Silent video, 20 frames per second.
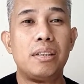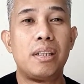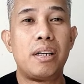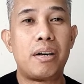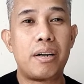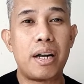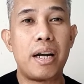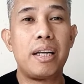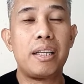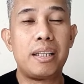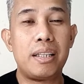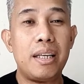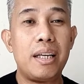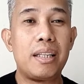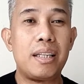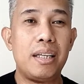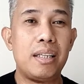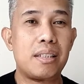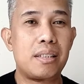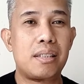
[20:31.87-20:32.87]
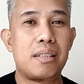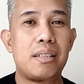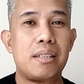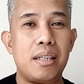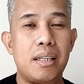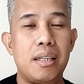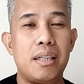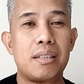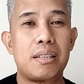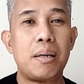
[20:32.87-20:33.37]
All right, that is
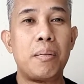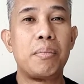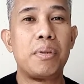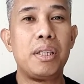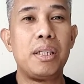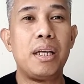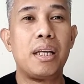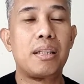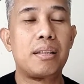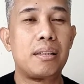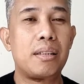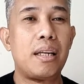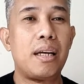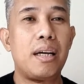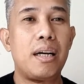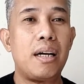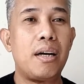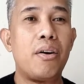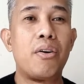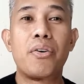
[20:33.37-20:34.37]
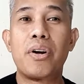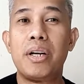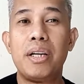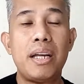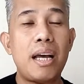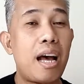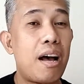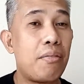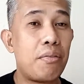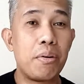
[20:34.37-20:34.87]
something that I already
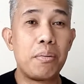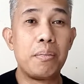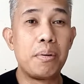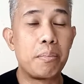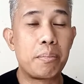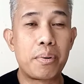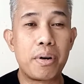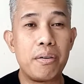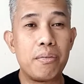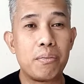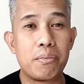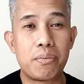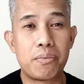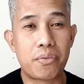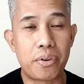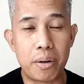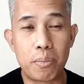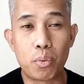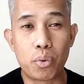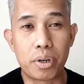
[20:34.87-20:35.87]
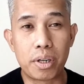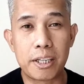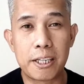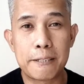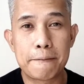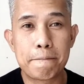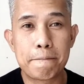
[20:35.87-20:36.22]
have in the framework.